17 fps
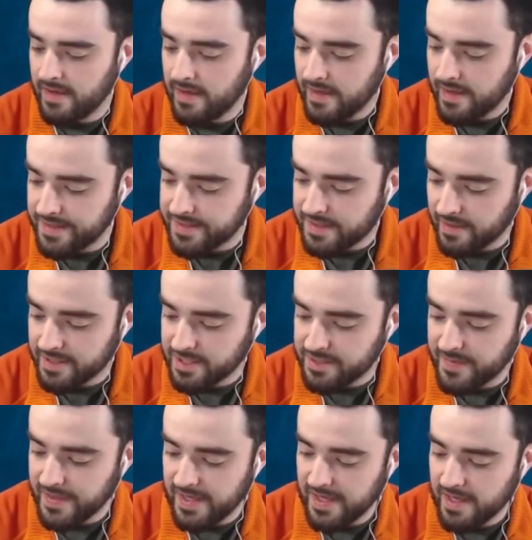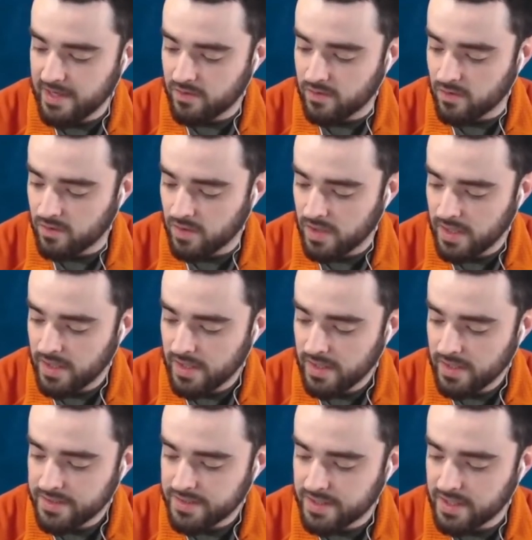is going to be equal
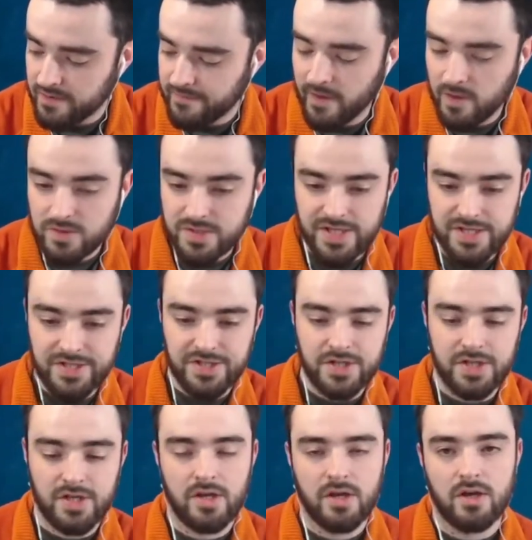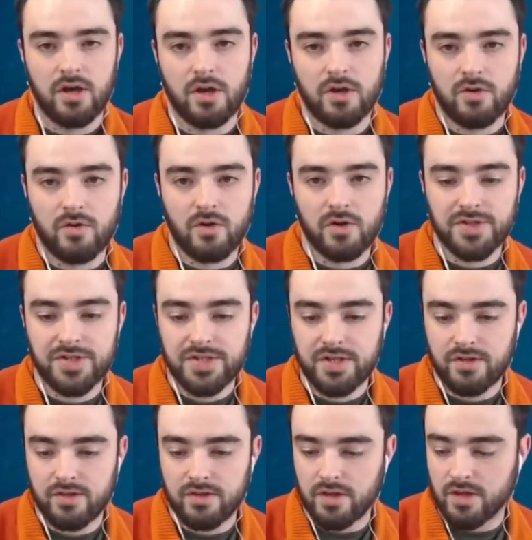to the voltage
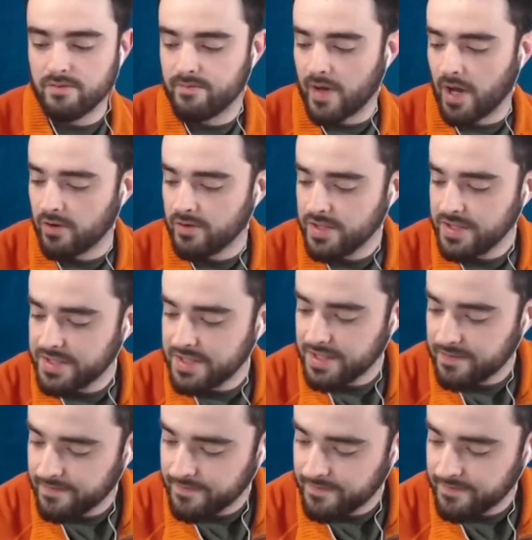across the component